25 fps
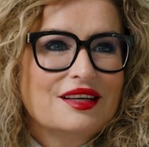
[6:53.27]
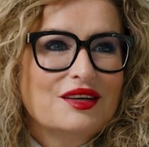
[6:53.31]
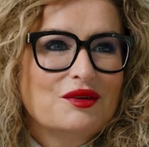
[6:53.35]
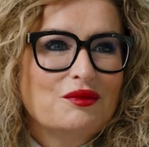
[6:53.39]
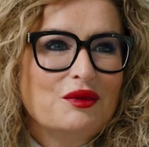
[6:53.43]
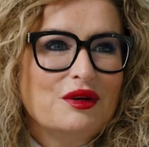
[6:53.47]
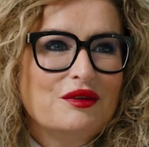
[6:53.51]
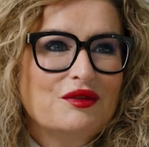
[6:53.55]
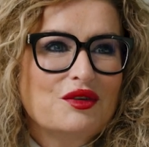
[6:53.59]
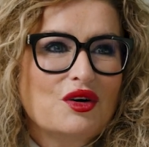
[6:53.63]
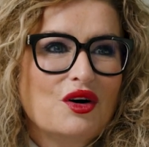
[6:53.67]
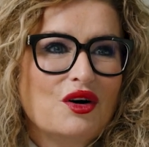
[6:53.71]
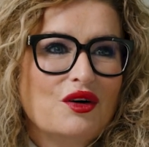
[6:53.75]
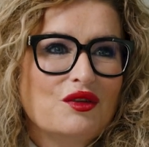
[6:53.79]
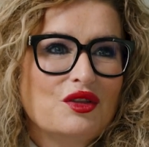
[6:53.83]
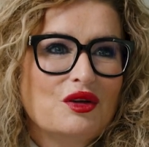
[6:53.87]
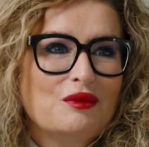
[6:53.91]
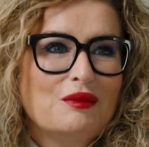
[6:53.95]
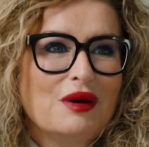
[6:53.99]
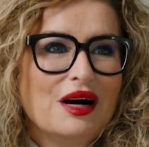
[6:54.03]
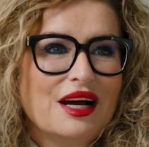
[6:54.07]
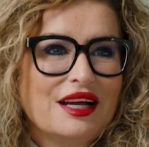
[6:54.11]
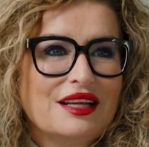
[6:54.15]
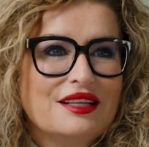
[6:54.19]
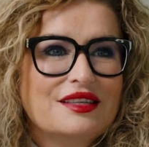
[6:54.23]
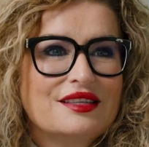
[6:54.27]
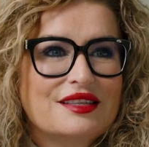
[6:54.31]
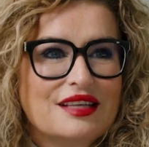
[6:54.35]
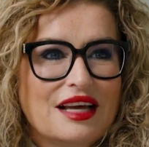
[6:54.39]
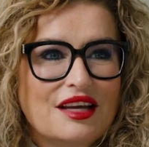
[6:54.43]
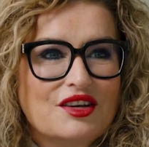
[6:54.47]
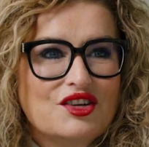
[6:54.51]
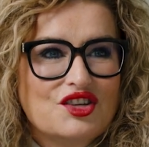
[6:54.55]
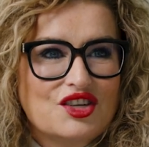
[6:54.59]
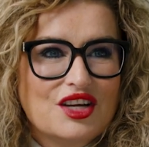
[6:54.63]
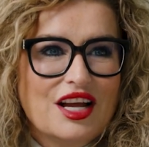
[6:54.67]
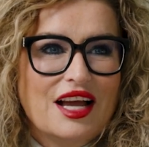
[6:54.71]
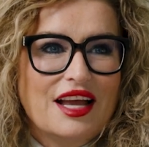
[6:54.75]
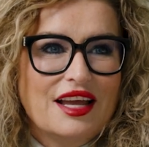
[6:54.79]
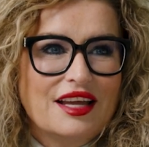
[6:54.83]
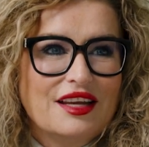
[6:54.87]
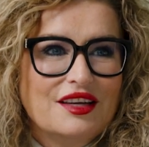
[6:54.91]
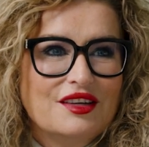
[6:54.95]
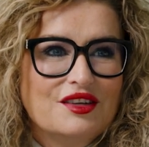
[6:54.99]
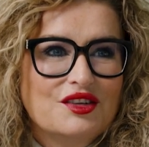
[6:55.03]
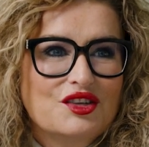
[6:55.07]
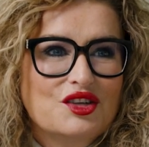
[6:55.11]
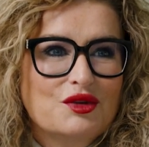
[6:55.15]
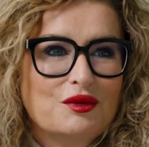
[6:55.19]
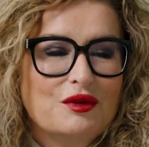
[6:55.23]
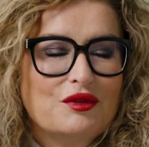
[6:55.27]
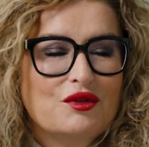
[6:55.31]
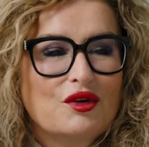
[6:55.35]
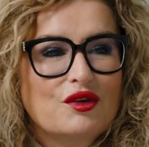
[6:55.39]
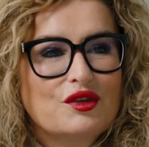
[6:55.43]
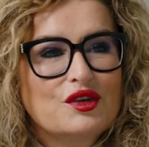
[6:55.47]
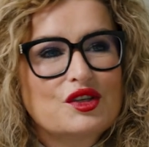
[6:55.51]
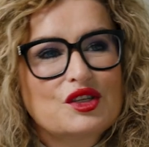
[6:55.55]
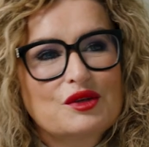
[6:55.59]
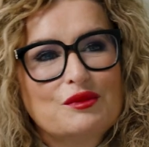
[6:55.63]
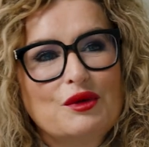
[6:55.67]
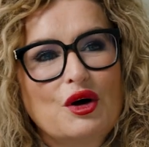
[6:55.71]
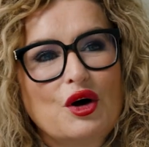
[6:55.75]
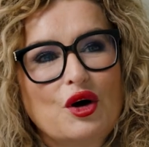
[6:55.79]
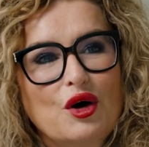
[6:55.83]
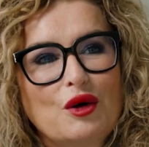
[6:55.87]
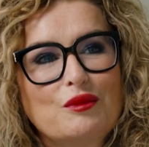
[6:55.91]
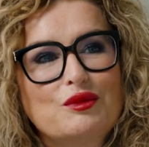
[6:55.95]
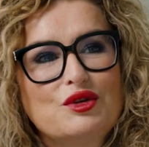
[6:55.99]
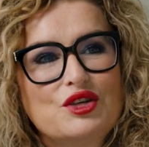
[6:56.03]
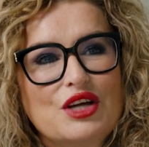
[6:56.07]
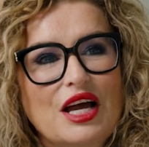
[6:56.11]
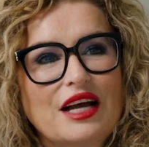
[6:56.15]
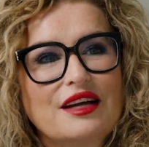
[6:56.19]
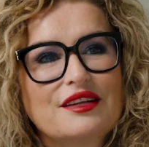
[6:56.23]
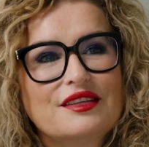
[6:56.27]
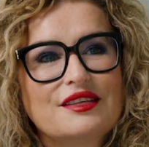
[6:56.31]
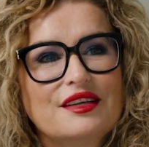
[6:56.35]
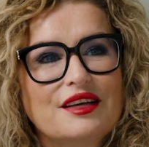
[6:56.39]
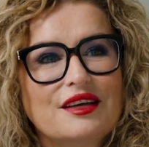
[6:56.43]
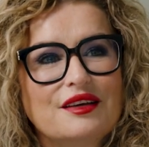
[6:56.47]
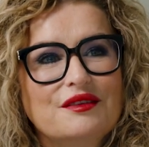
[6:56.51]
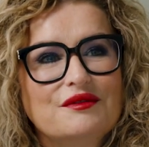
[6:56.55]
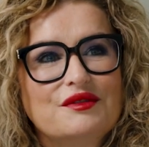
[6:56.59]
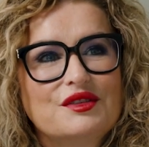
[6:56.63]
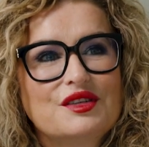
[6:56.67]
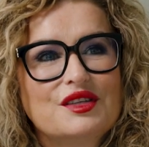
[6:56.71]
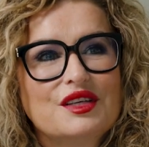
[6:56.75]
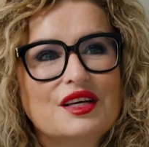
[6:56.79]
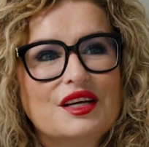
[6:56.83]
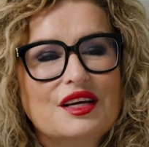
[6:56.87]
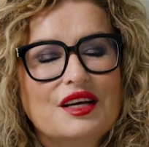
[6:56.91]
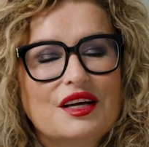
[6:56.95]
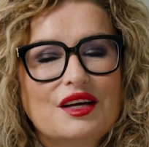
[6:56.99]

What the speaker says: We've got the mindset change. We've got the SMART objectives.